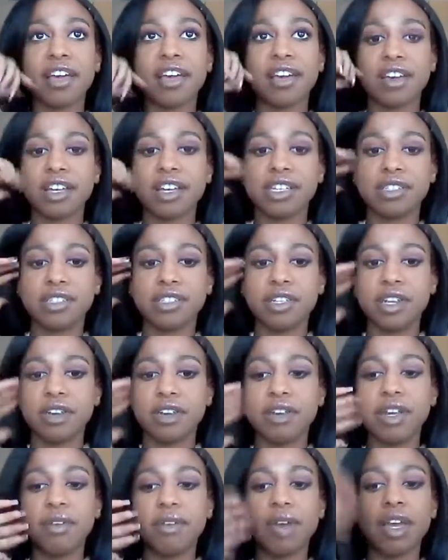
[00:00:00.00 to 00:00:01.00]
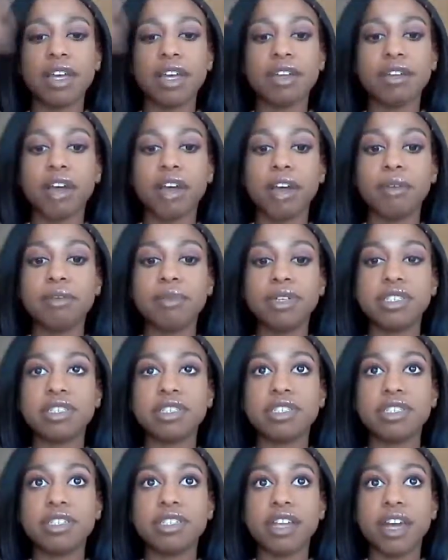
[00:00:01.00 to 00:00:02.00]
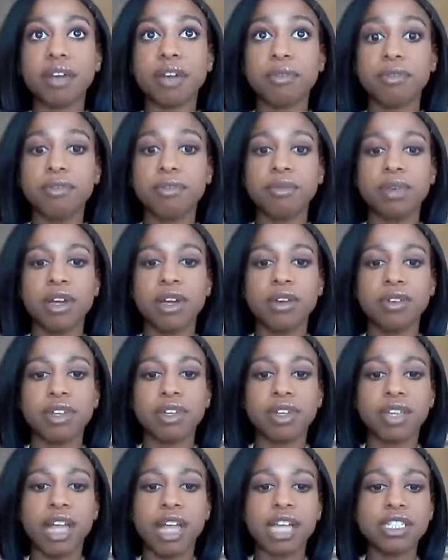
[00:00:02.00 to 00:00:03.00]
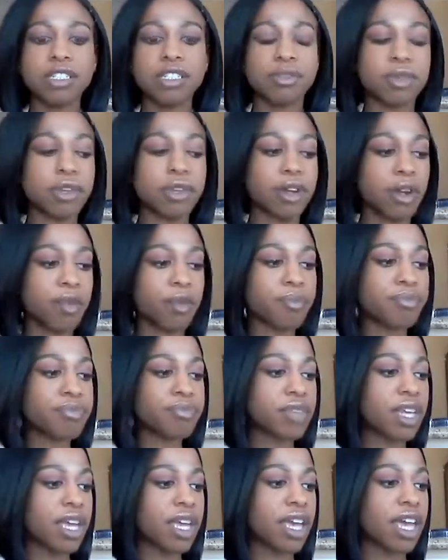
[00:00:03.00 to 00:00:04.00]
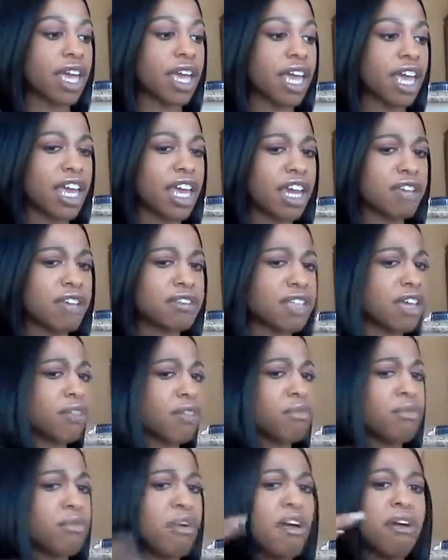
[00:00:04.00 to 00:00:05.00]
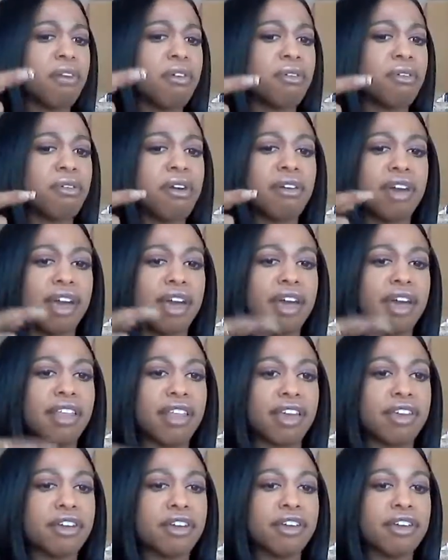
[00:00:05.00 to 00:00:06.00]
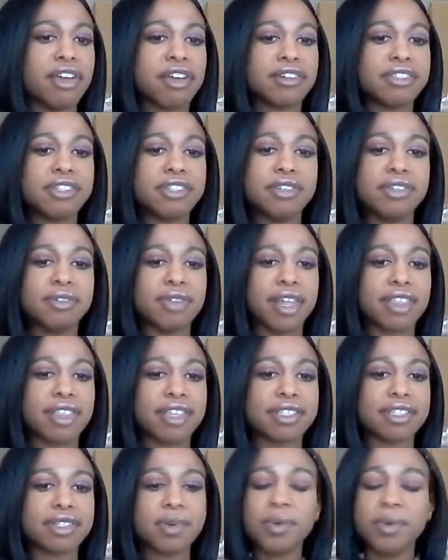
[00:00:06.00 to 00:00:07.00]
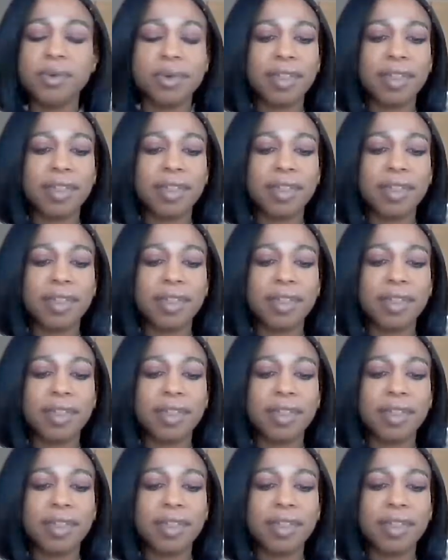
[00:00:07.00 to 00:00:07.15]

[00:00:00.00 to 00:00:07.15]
because anyway, I go to classes with her, and I was like, whoa, okay, like you're here too, like that's cool,